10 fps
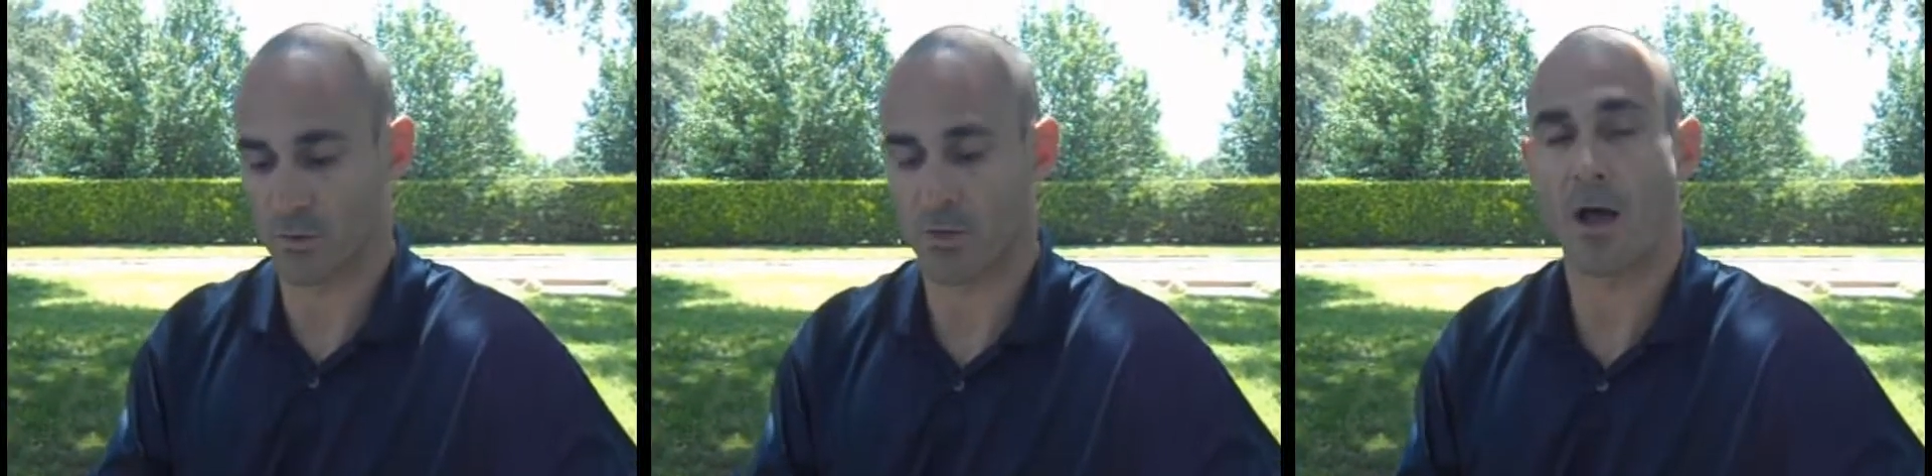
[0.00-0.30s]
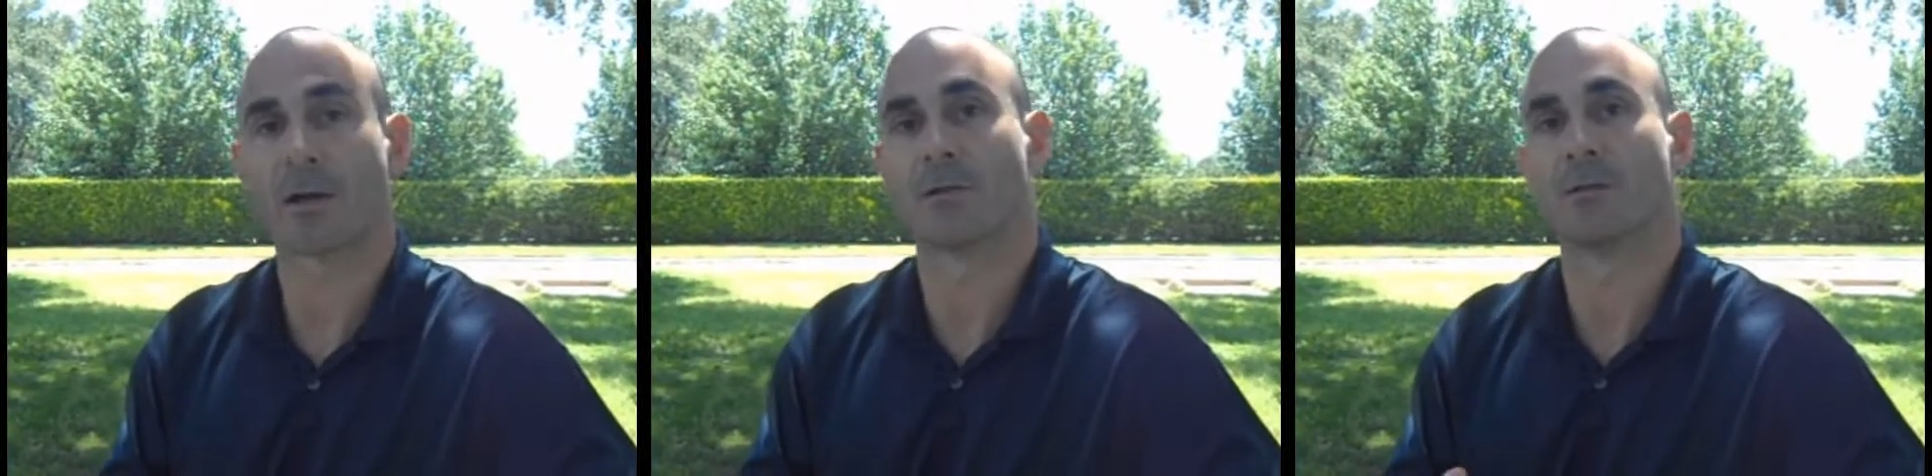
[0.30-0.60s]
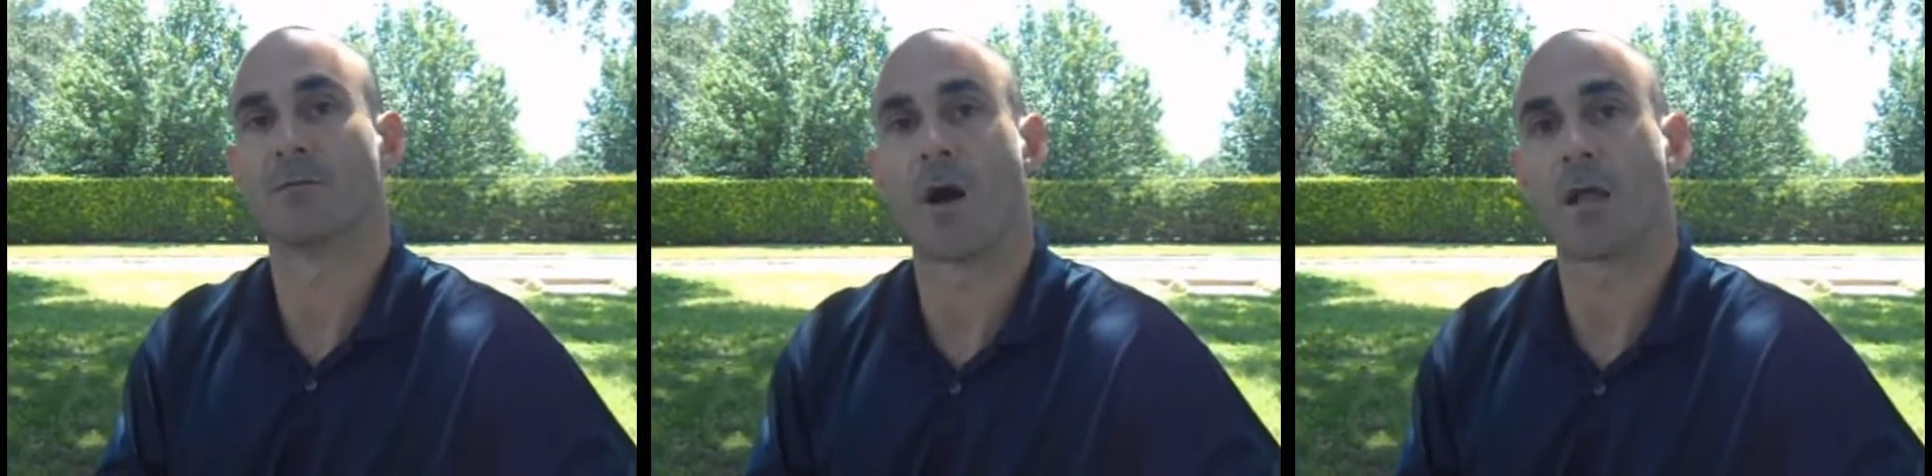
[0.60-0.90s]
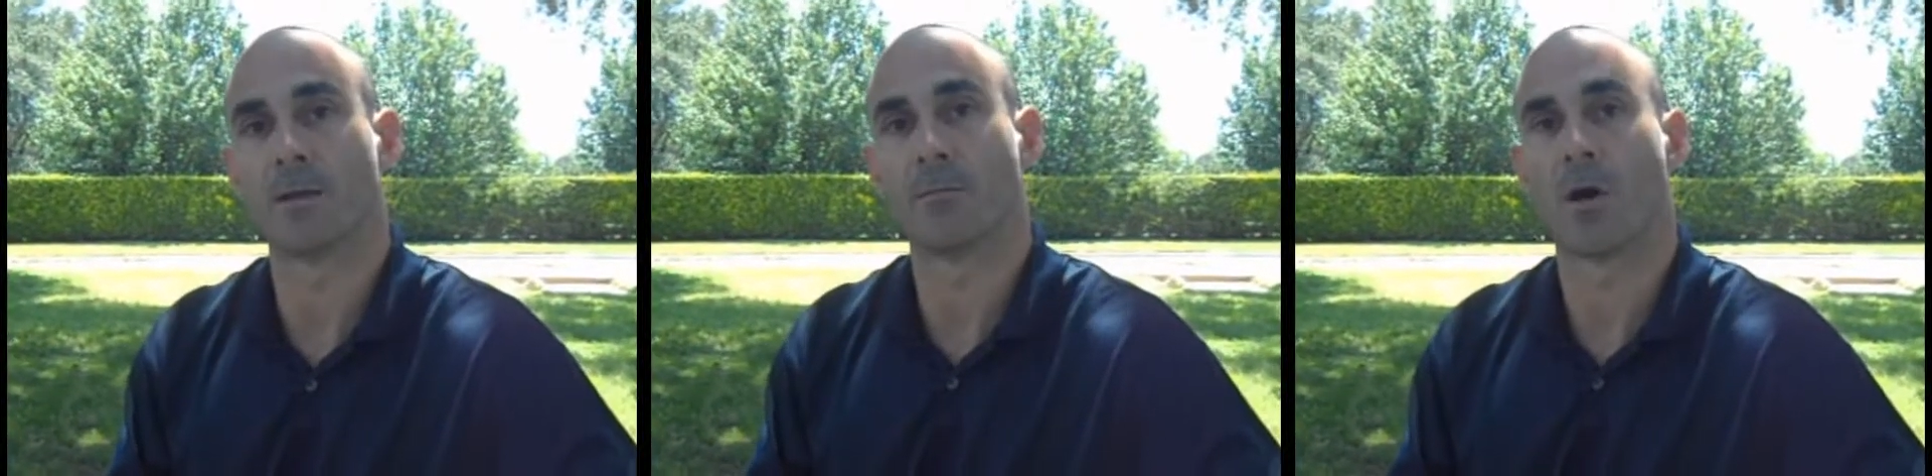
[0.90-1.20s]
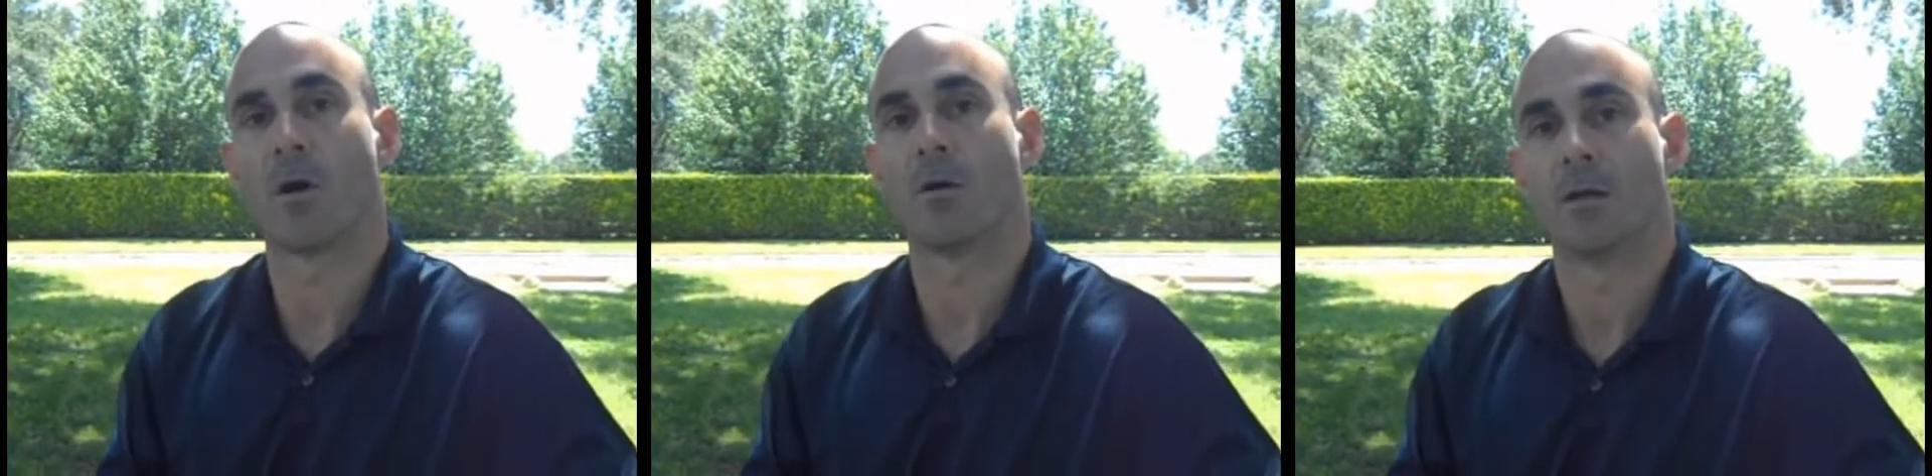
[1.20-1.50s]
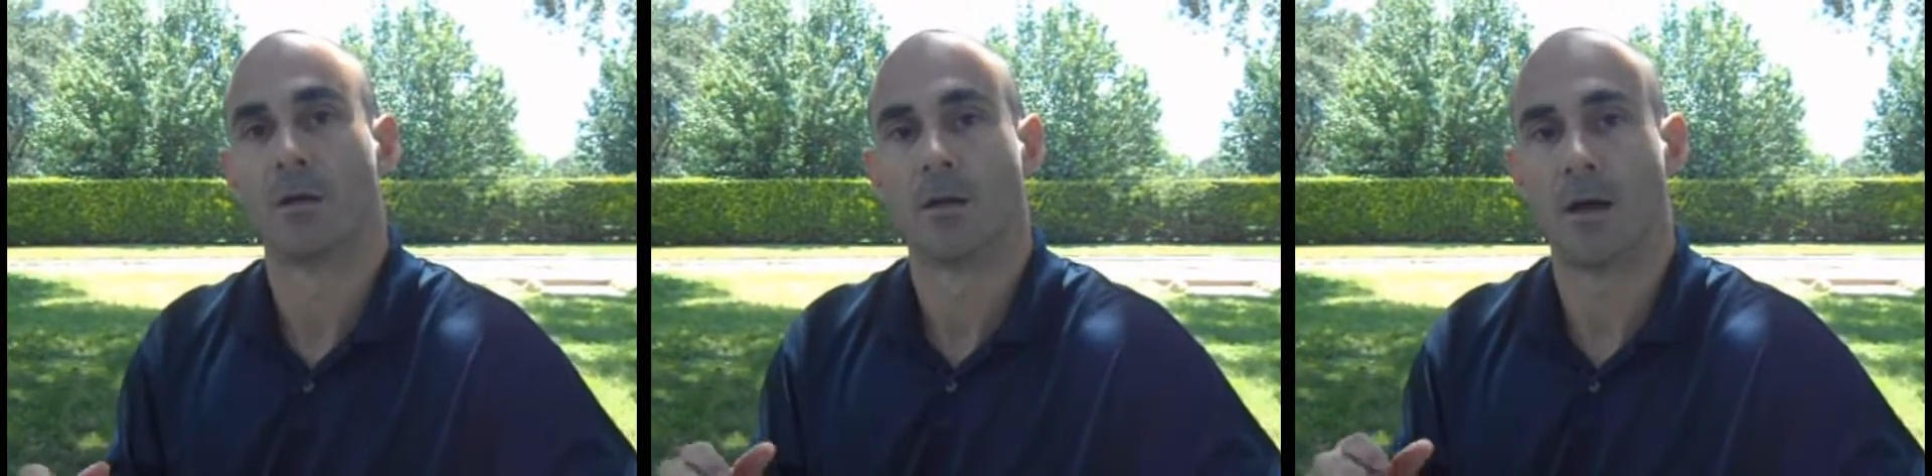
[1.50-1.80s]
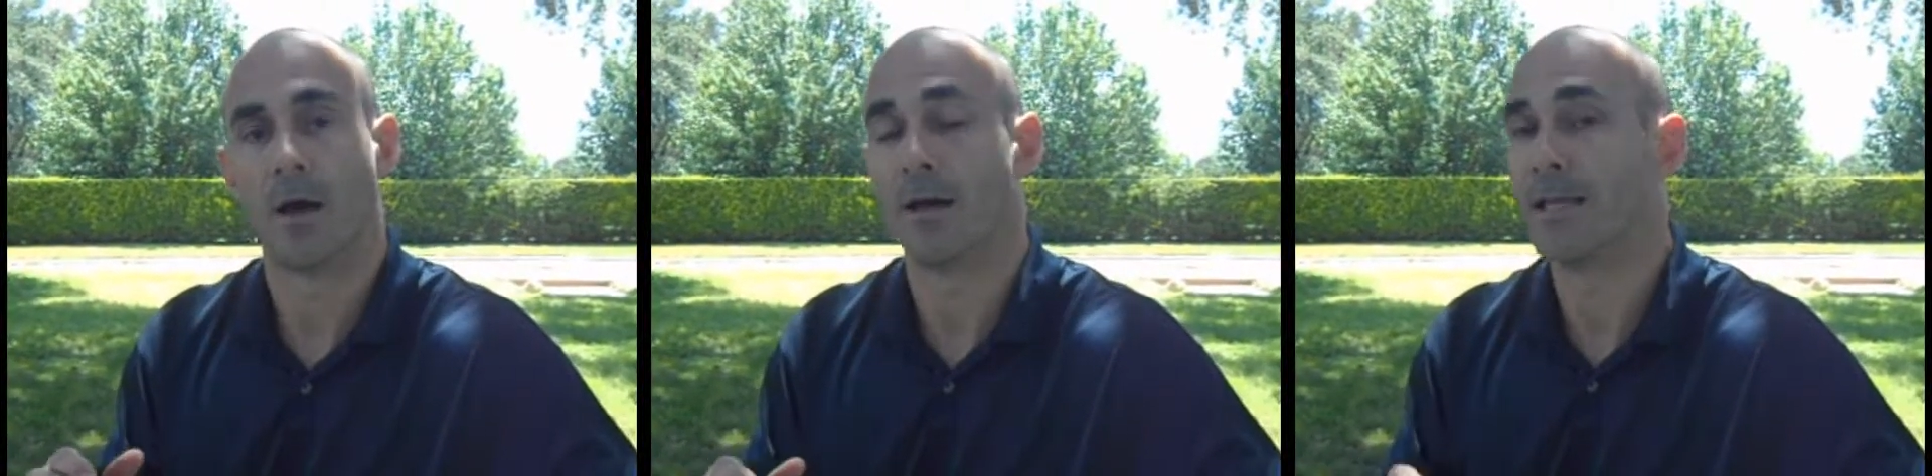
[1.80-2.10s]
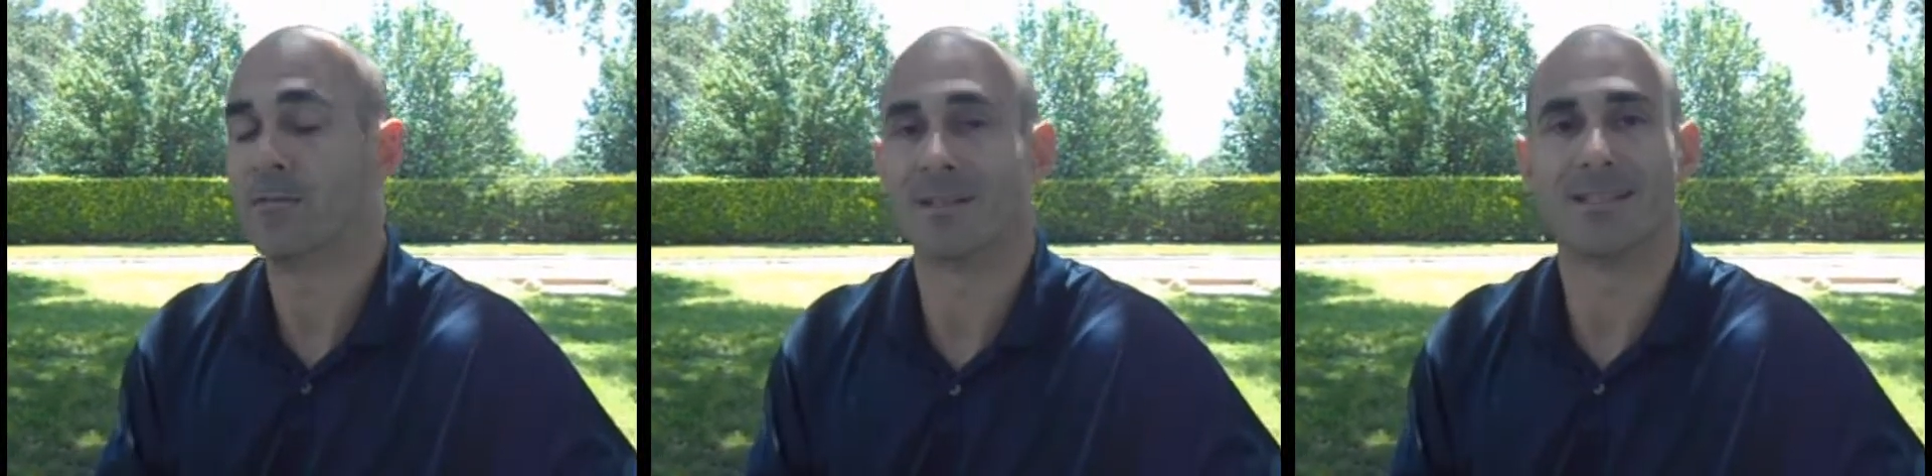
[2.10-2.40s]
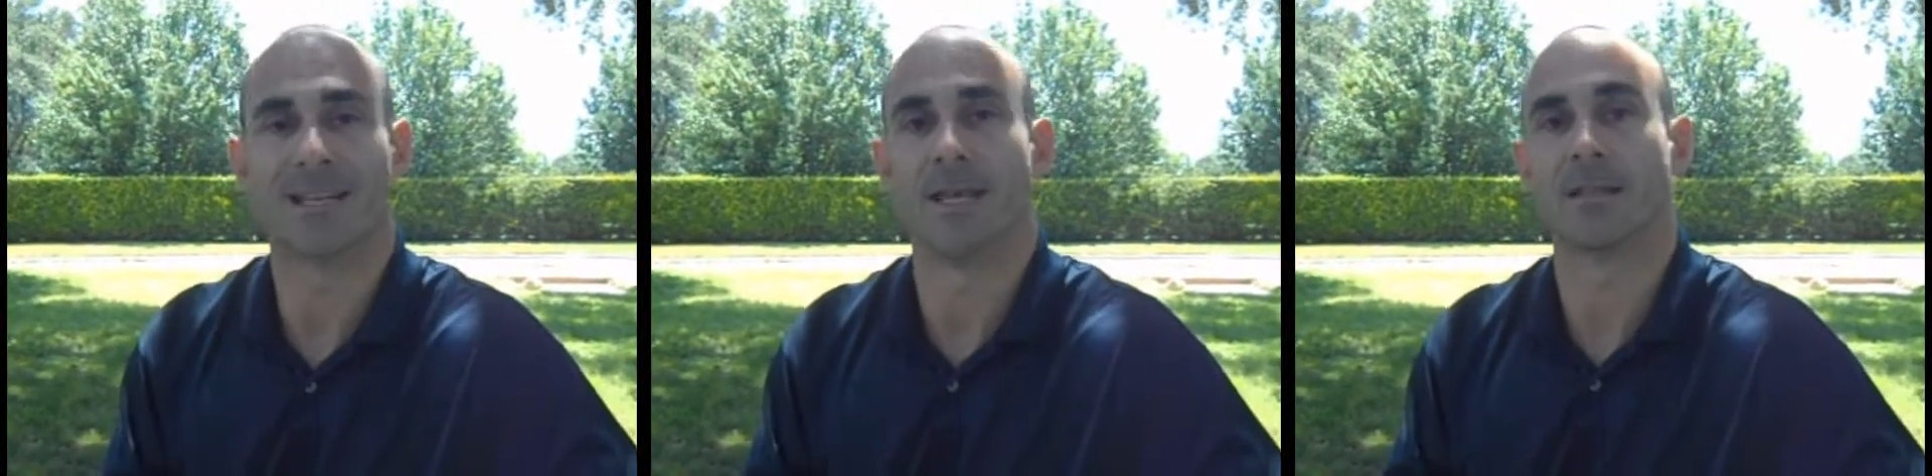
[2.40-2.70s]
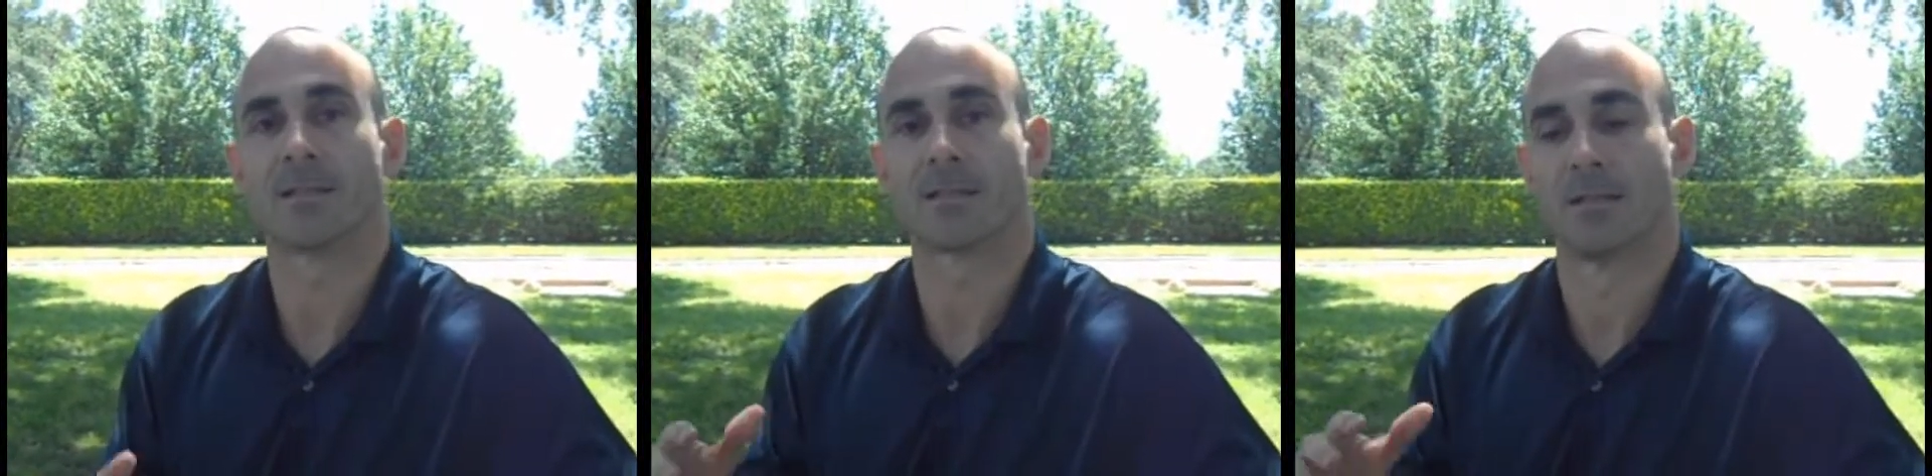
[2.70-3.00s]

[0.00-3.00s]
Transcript: soccer to volleyball, uh, even to tennis,